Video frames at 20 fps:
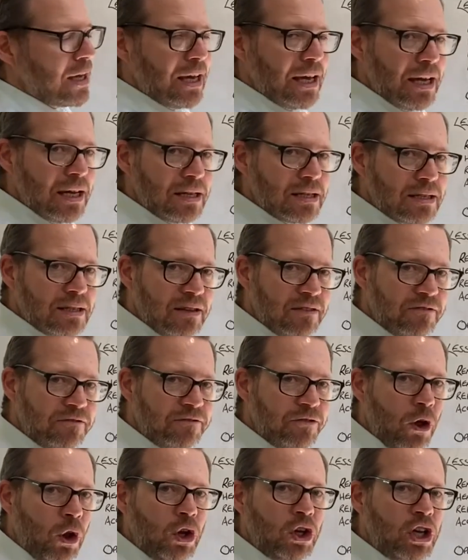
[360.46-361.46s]
is the
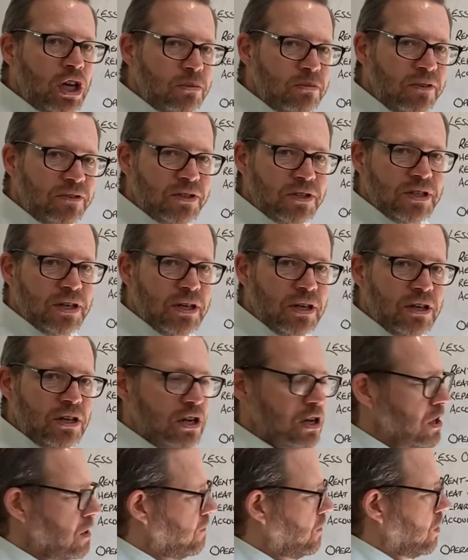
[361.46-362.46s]
volume of
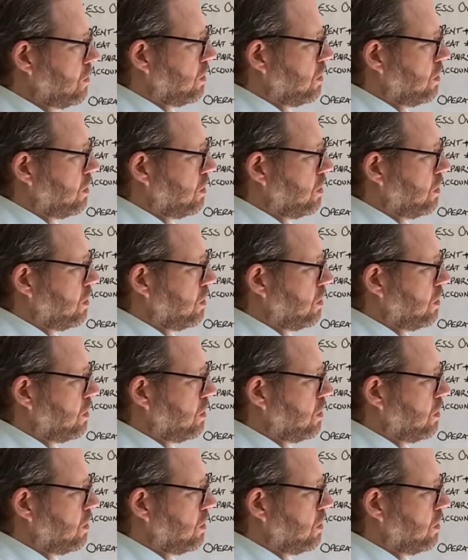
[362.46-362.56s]
turnover